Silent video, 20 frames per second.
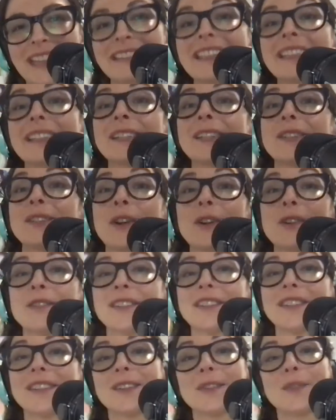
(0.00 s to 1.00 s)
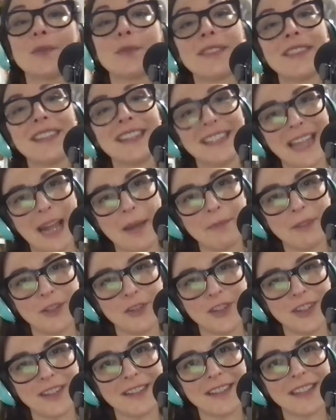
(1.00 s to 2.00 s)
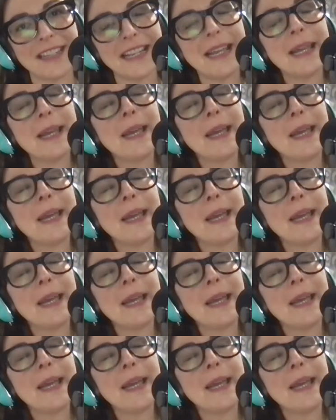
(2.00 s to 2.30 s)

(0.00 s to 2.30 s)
Let's start with the adaptogens.